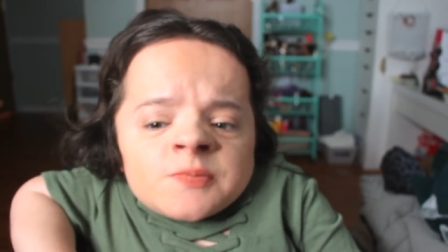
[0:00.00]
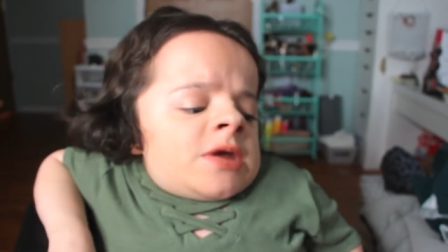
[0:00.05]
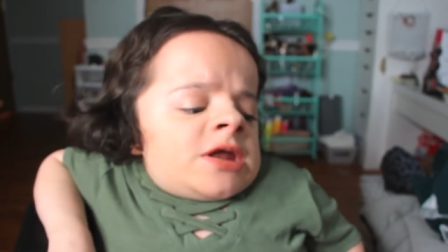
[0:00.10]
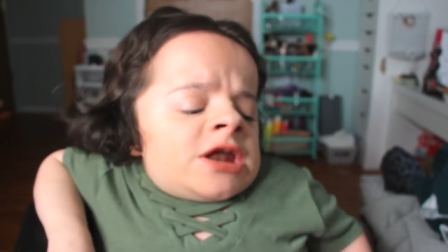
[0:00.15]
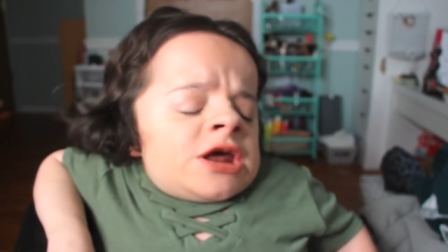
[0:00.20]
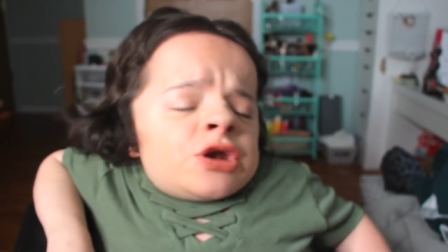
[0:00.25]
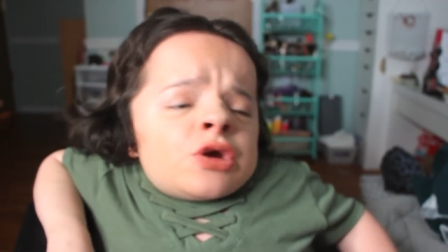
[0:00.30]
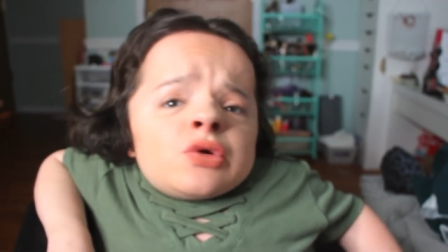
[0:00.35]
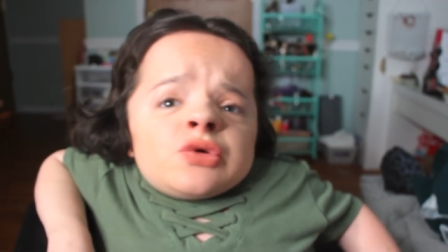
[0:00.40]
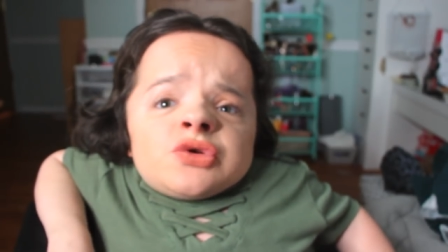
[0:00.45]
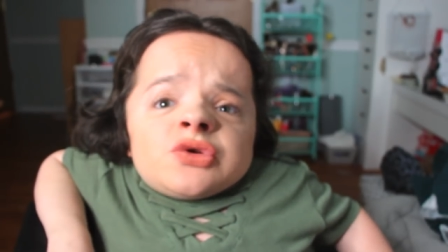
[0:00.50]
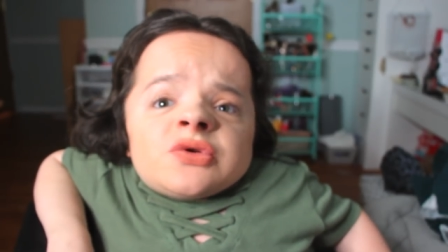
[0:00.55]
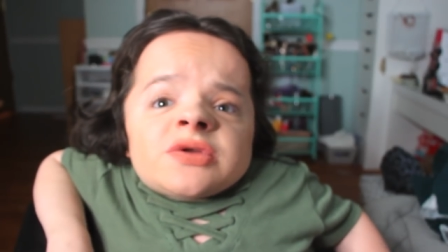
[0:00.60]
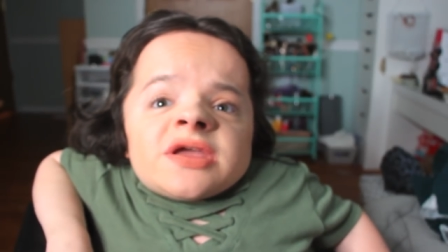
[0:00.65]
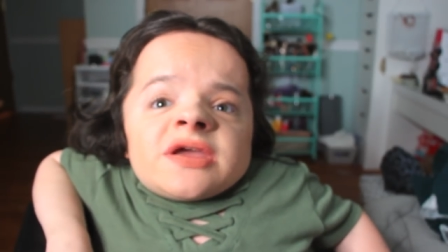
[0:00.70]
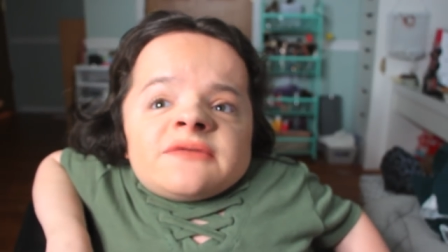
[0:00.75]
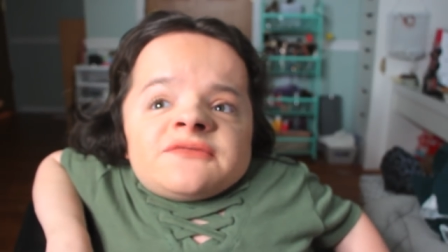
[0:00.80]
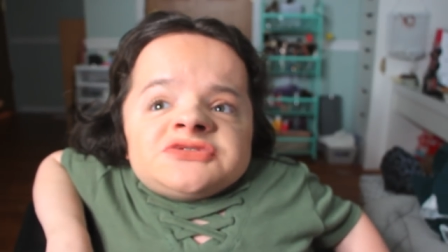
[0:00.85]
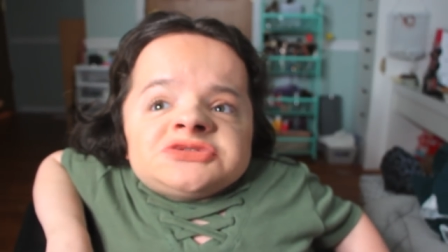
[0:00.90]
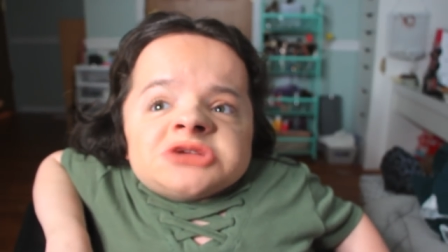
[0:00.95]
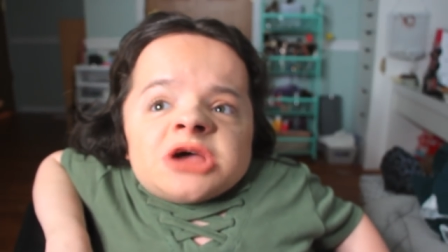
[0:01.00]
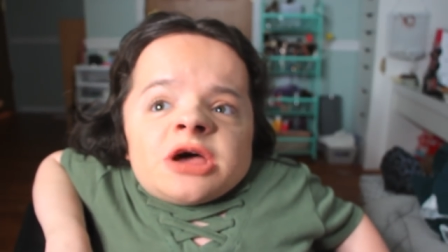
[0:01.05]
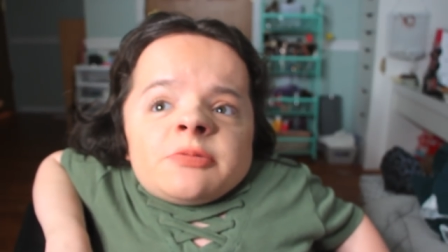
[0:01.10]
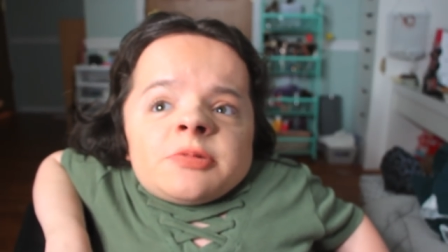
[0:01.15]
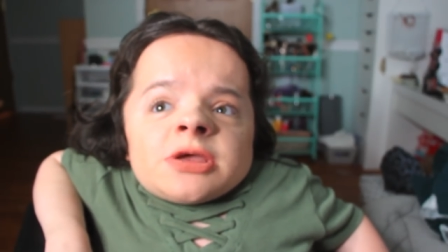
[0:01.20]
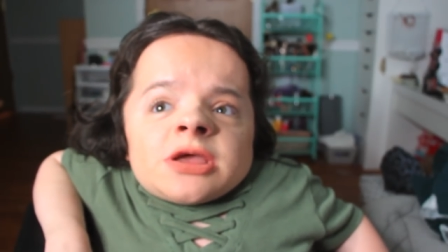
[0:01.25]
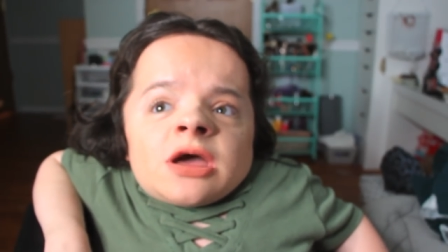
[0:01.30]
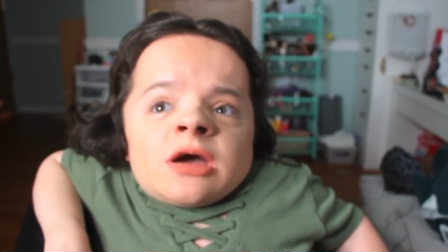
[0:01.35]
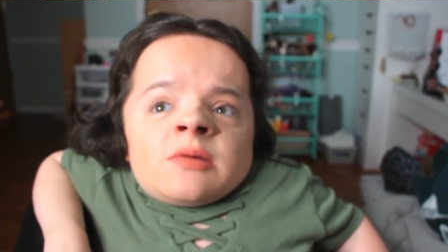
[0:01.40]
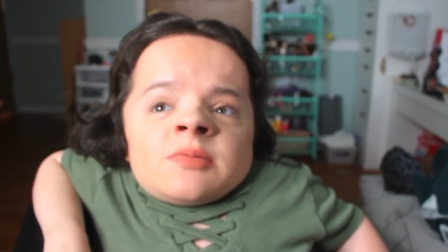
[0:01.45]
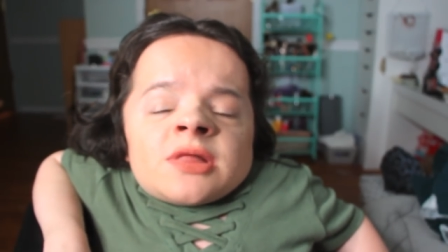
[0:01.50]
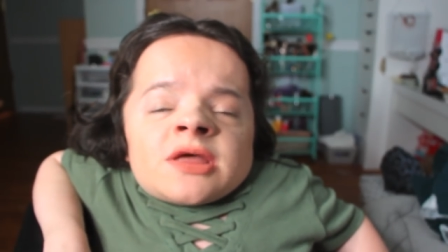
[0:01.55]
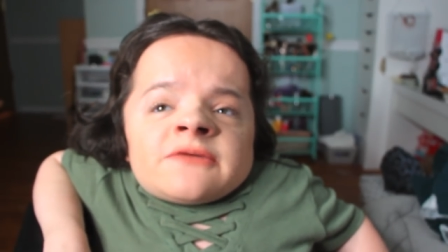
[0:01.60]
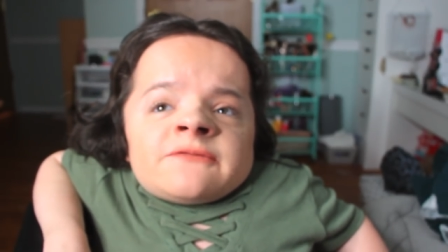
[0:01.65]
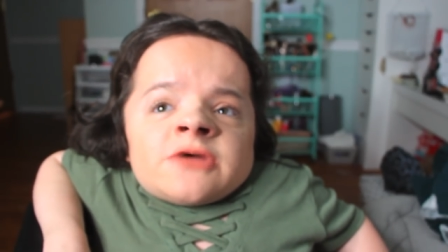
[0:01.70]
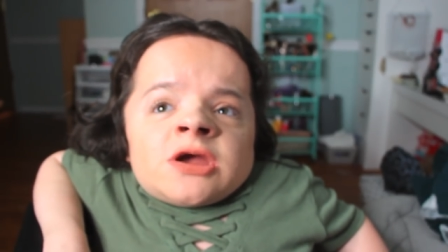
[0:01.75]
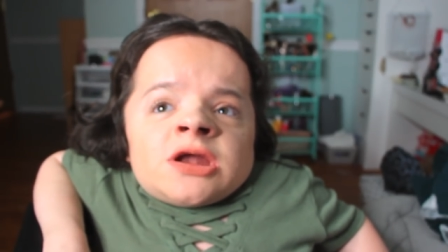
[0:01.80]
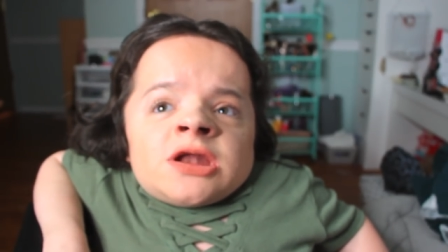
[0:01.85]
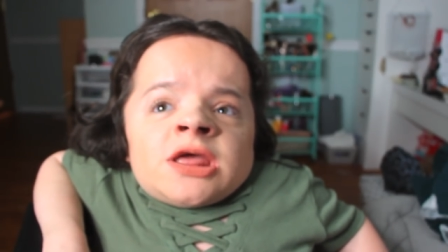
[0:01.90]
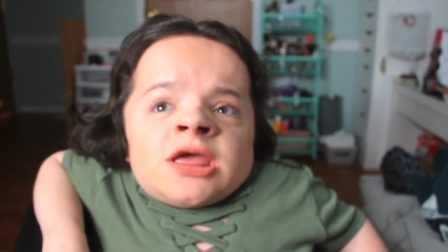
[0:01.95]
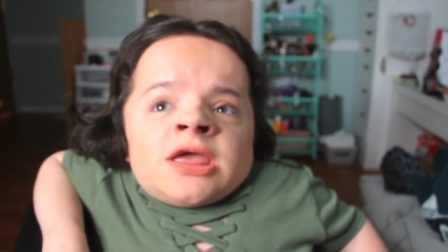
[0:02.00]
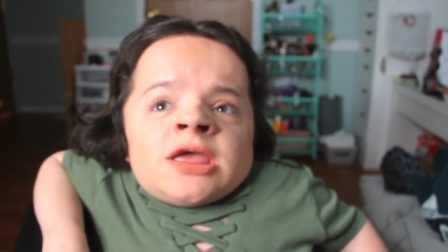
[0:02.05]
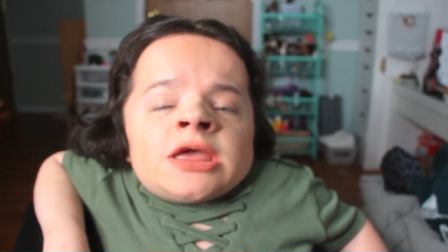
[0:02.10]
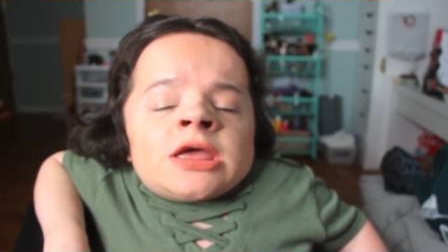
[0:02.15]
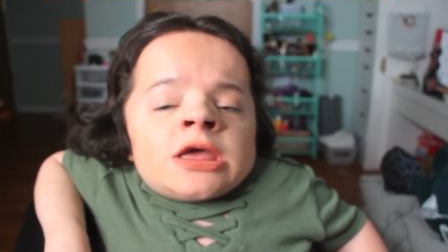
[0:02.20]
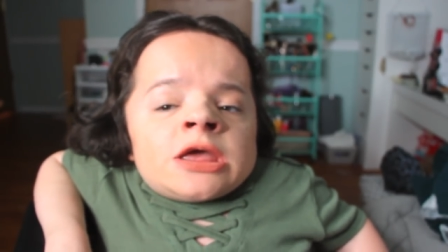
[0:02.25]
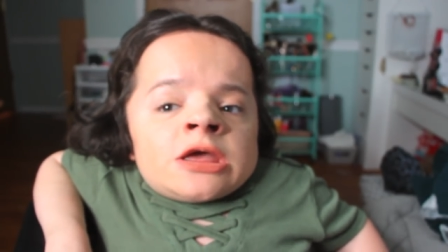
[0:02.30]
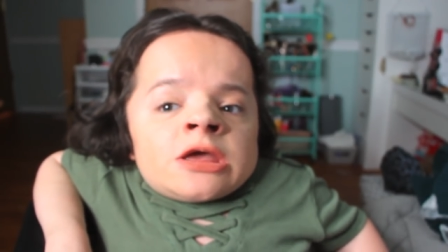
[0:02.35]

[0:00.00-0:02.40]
And I don't do gift shopping on Black Friday